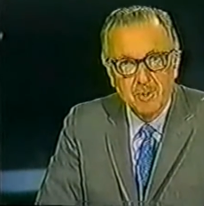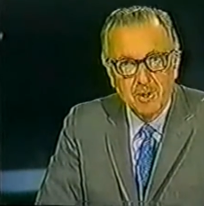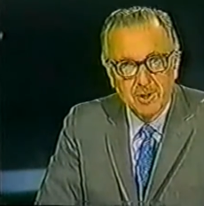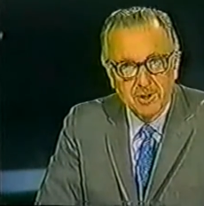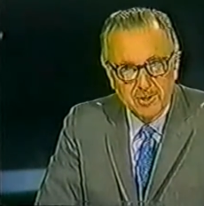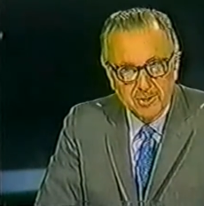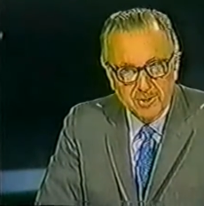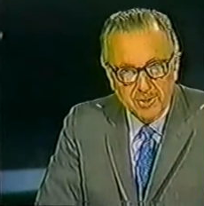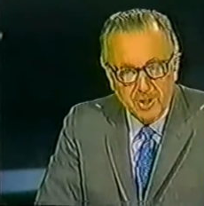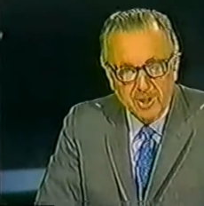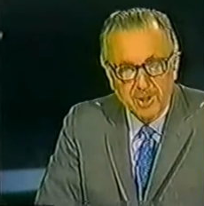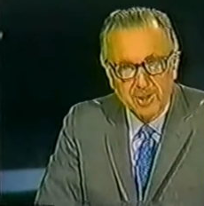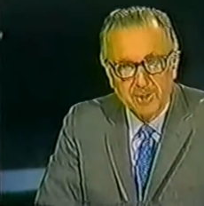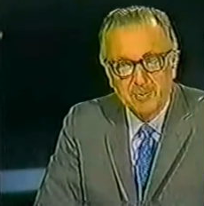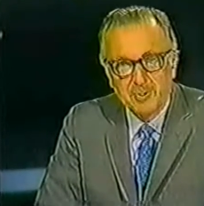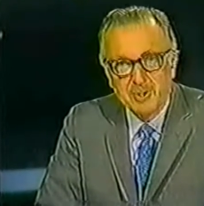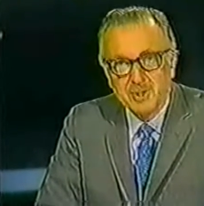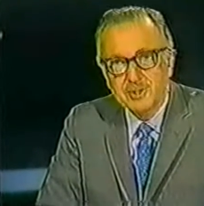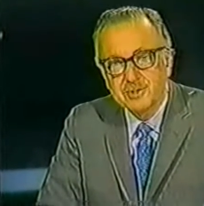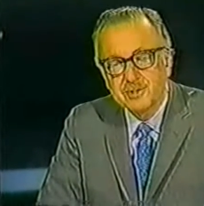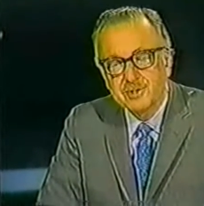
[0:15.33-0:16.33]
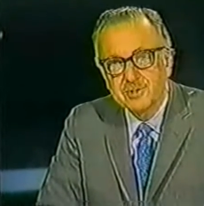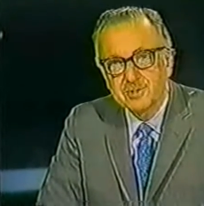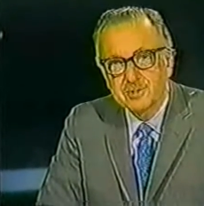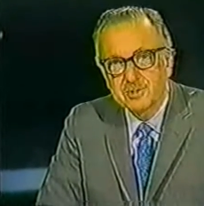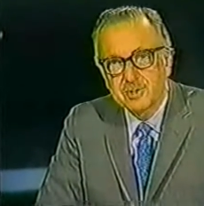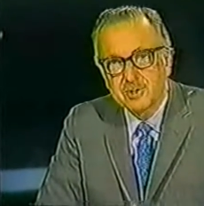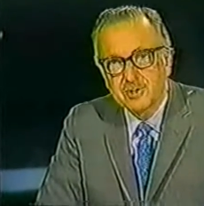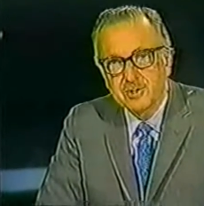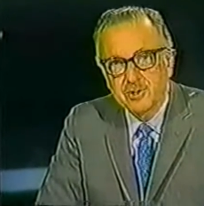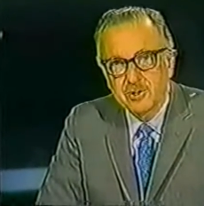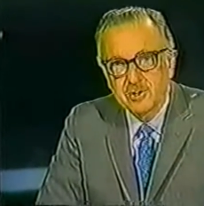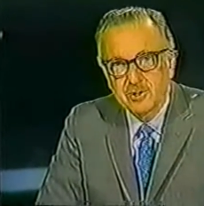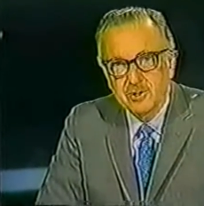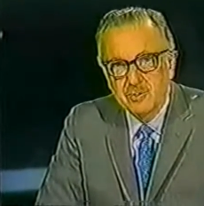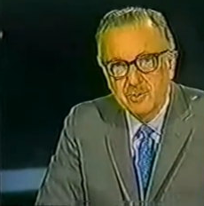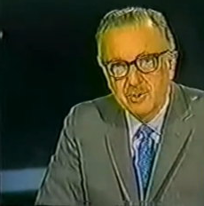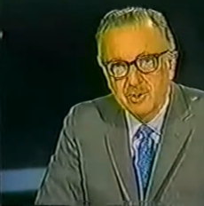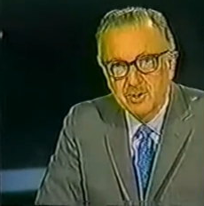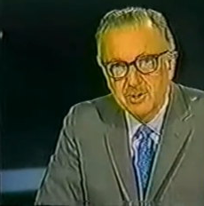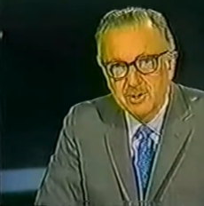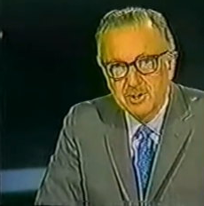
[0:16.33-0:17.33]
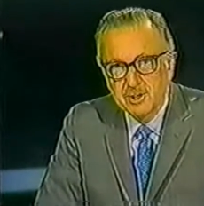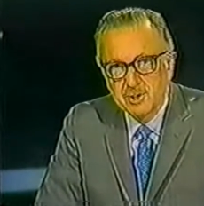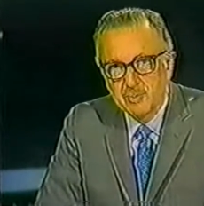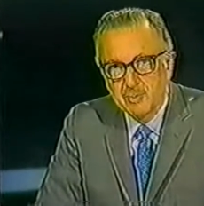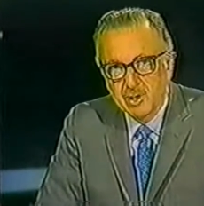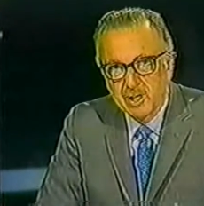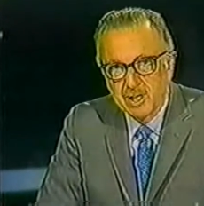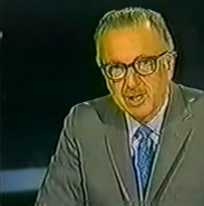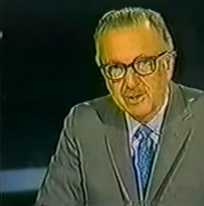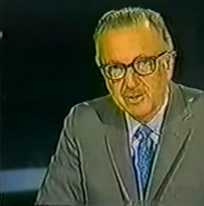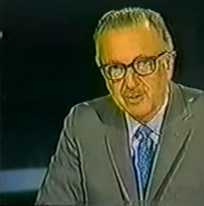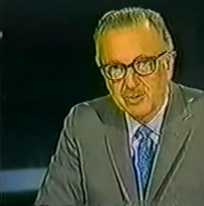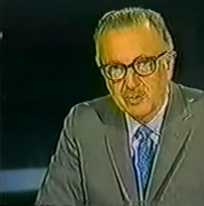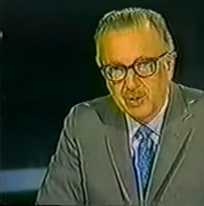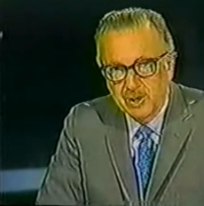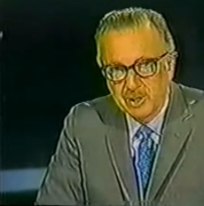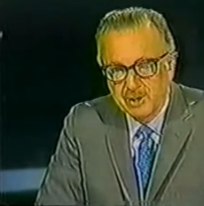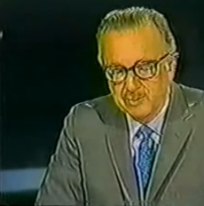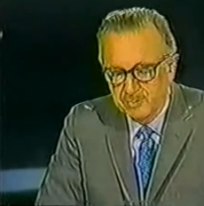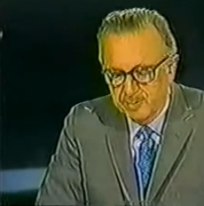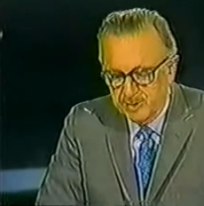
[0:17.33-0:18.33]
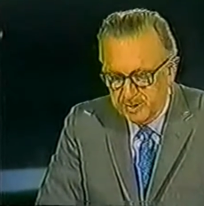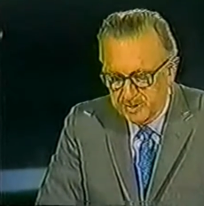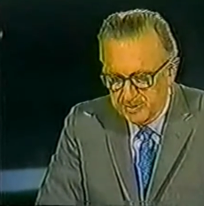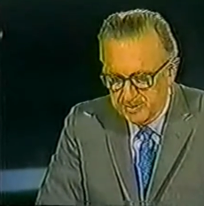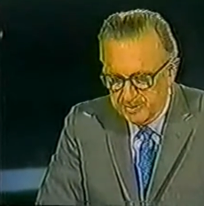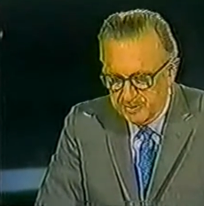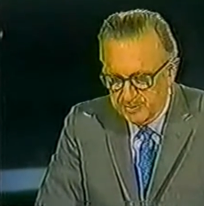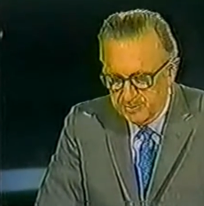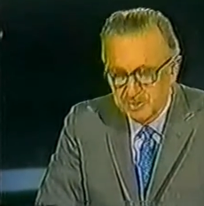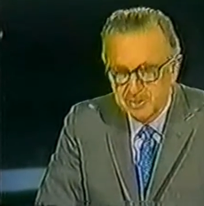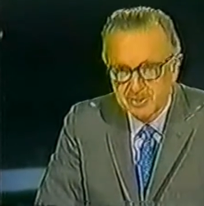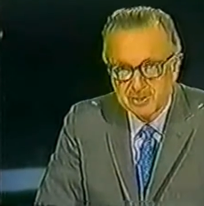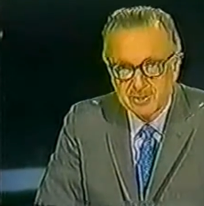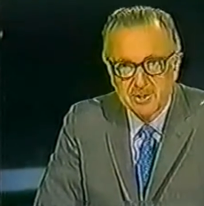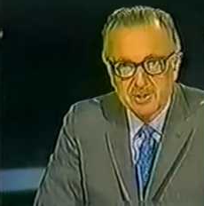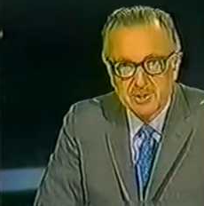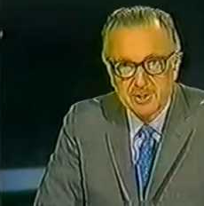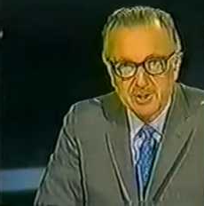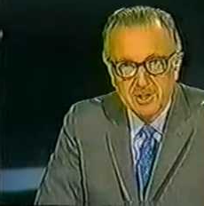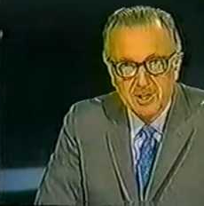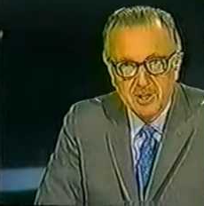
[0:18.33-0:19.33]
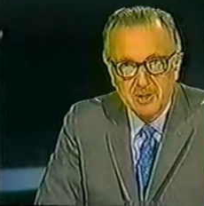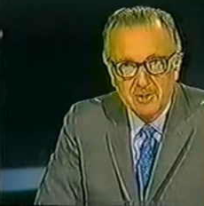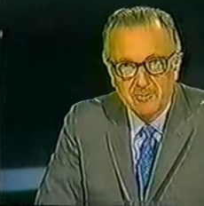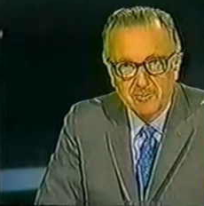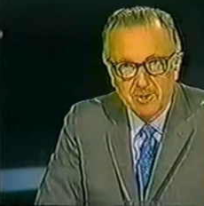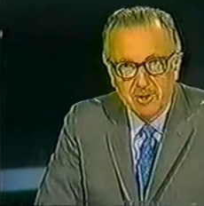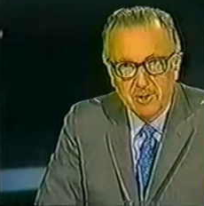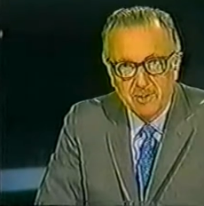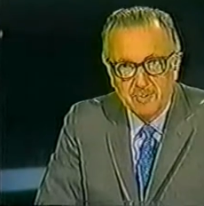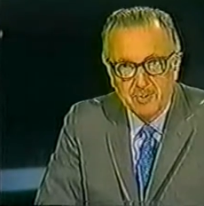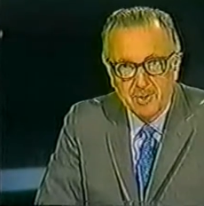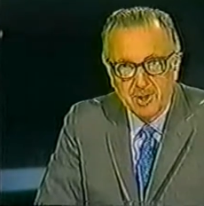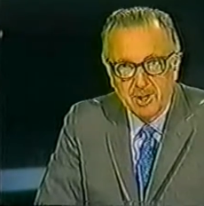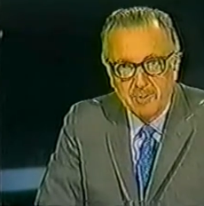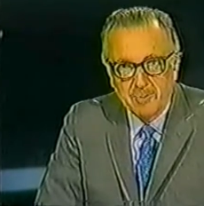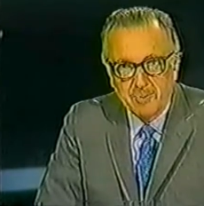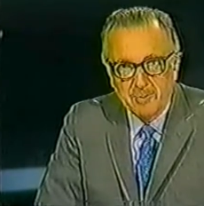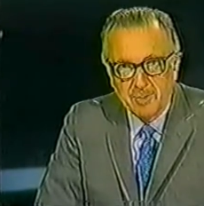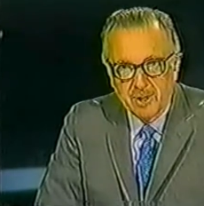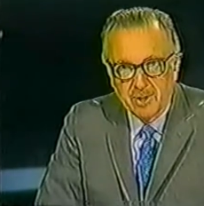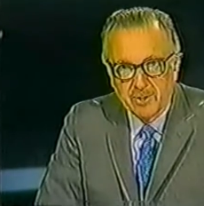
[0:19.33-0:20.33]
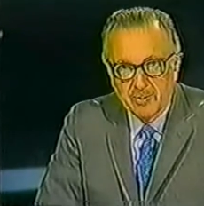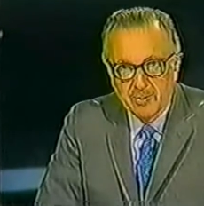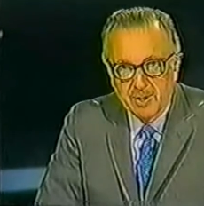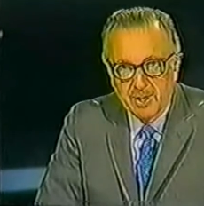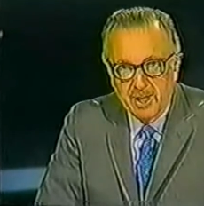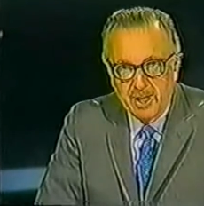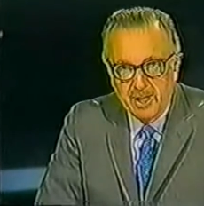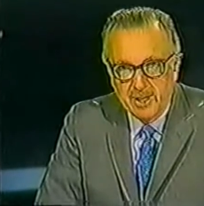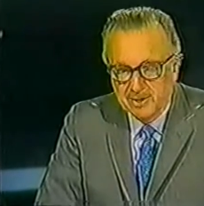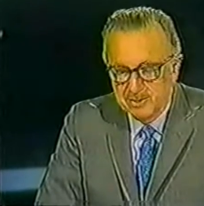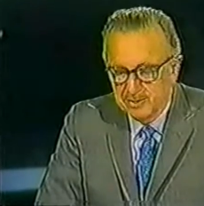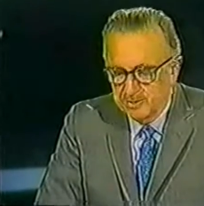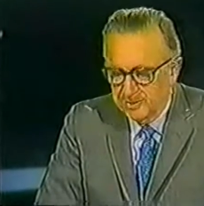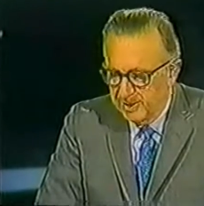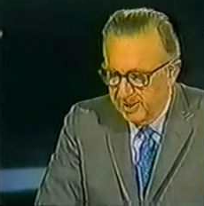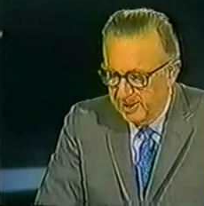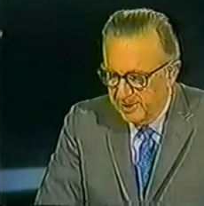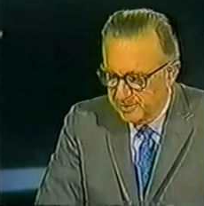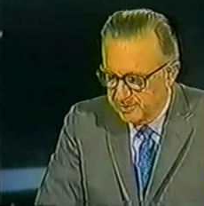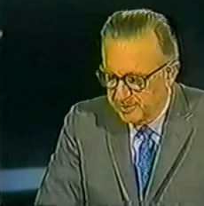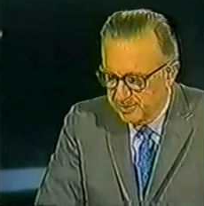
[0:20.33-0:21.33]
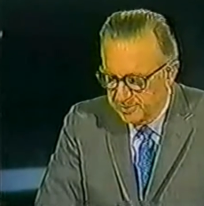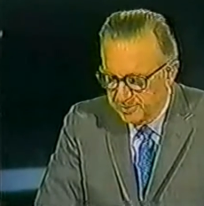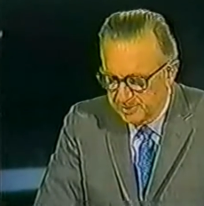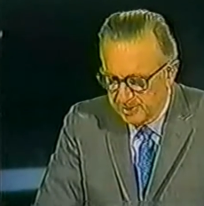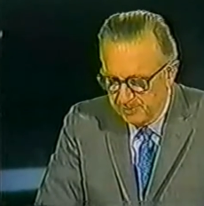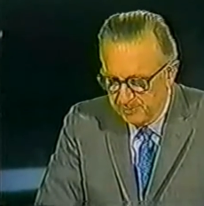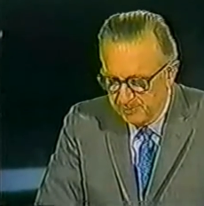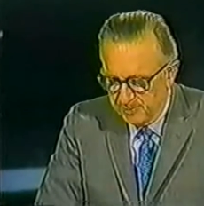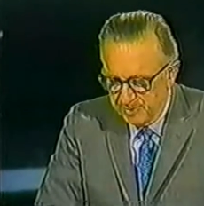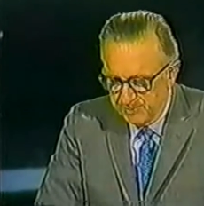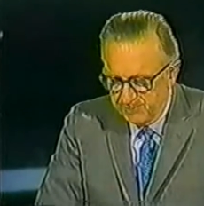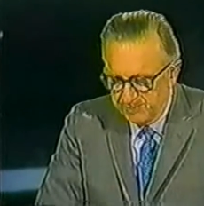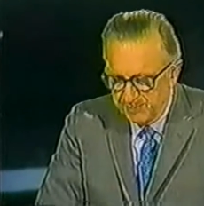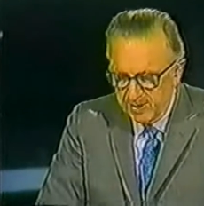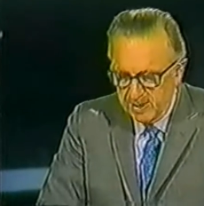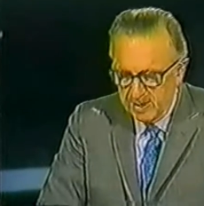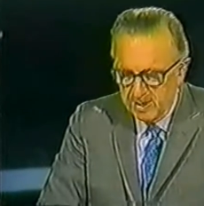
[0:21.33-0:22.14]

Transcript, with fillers: in color pictures than there were in the black and white pictures we saw from Apollo 8 last December.